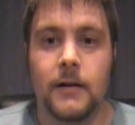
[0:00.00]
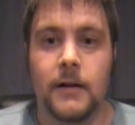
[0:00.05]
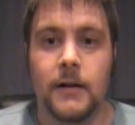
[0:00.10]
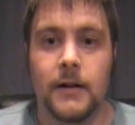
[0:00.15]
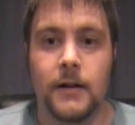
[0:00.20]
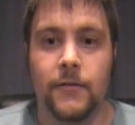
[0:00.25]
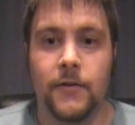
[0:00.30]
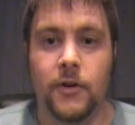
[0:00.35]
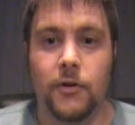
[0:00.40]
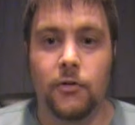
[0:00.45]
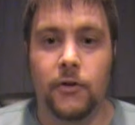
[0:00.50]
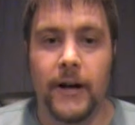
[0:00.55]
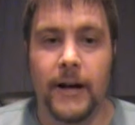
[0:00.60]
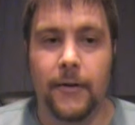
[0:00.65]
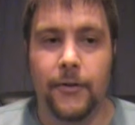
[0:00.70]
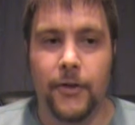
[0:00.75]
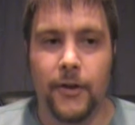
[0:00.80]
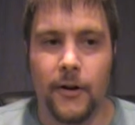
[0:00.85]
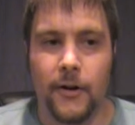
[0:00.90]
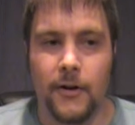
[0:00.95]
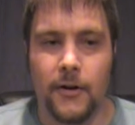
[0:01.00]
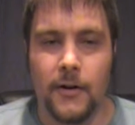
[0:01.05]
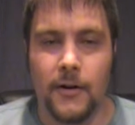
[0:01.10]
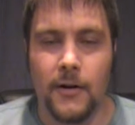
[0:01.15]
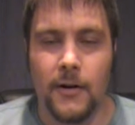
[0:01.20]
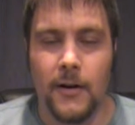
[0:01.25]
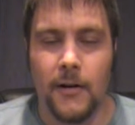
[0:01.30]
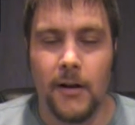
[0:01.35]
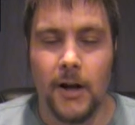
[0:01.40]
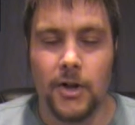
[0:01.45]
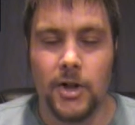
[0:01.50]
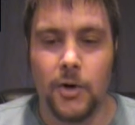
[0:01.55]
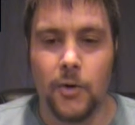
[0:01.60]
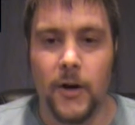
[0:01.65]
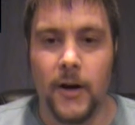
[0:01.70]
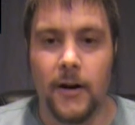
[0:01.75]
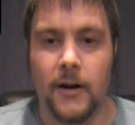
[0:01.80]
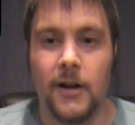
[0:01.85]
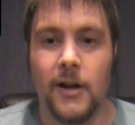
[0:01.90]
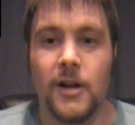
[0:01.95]
If you like the Nostalgia
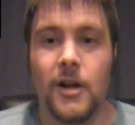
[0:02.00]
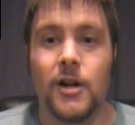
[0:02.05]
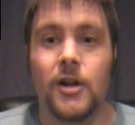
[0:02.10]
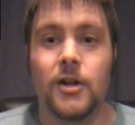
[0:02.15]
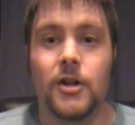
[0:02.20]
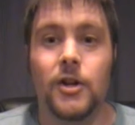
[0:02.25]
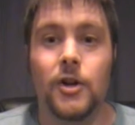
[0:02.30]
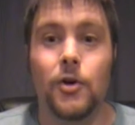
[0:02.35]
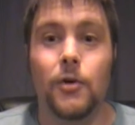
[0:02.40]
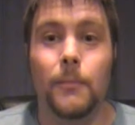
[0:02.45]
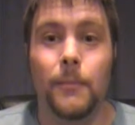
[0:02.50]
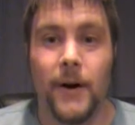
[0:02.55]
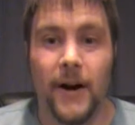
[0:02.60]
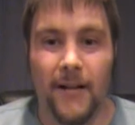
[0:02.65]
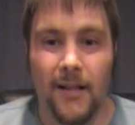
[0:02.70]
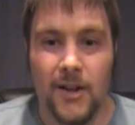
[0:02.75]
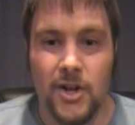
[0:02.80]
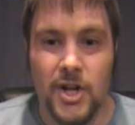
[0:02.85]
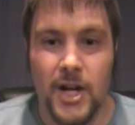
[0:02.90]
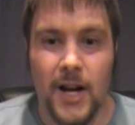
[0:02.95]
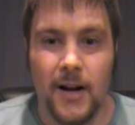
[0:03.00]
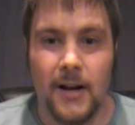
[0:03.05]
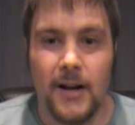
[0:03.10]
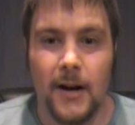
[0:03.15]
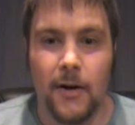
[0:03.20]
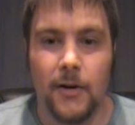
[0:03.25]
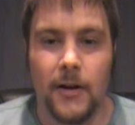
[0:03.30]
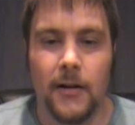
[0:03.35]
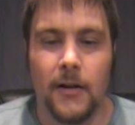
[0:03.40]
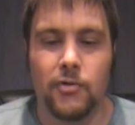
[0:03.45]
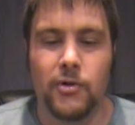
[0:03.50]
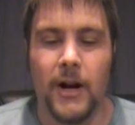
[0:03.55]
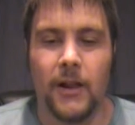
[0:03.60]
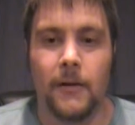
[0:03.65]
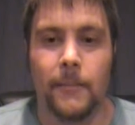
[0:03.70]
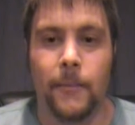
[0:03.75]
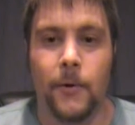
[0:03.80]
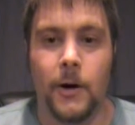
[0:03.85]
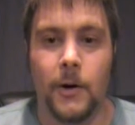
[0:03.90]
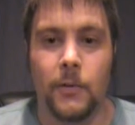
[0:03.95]
Critic, you must check out his
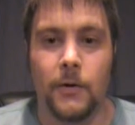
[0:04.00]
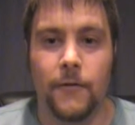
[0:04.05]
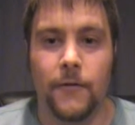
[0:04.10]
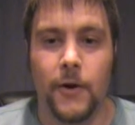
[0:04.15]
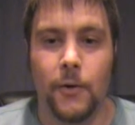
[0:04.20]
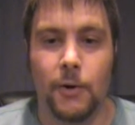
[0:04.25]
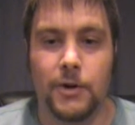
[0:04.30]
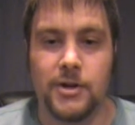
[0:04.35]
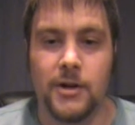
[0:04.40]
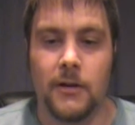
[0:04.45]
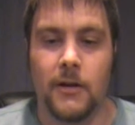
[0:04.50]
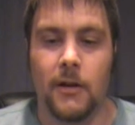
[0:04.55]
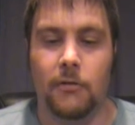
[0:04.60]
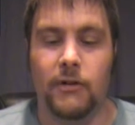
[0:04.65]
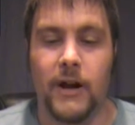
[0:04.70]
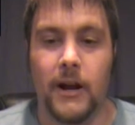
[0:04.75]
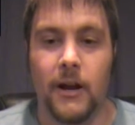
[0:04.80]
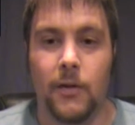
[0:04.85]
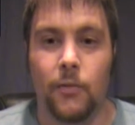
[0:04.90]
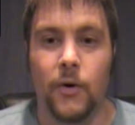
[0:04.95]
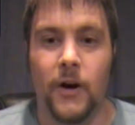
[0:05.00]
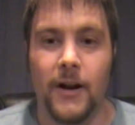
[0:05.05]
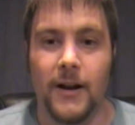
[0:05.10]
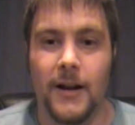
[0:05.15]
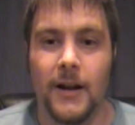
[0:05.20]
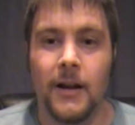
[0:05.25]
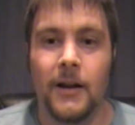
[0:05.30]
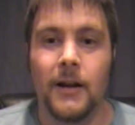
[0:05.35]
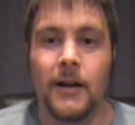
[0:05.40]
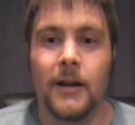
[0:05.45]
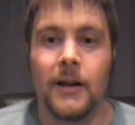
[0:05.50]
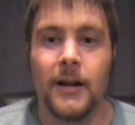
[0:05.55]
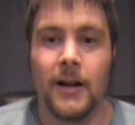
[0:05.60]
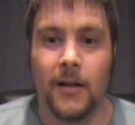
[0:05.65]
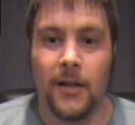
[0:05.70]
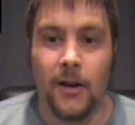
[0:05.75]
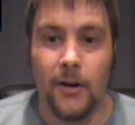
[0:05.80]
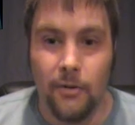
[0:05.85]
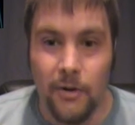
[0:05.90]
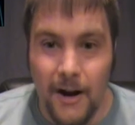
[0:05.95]
Jurassic Park review, which is his latest one.
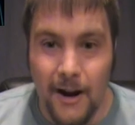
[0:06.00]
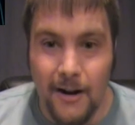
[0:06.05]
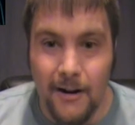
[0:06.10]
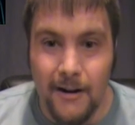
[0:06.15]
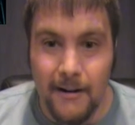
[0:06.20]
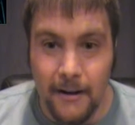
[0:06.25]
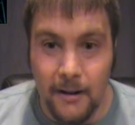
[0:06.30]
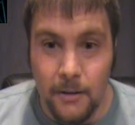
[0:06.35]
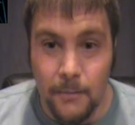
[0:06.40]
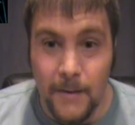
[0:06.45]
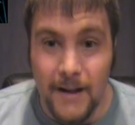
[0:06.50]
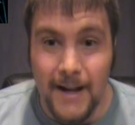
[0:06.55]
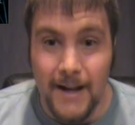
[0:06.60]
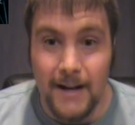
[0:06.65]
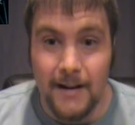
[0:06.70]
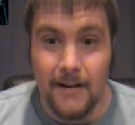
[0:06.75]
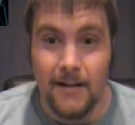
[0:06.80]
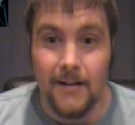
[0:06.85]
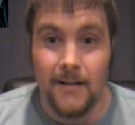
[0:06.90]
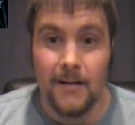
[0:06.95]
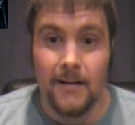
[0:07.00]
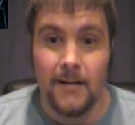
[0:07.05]
It's hilarious, man!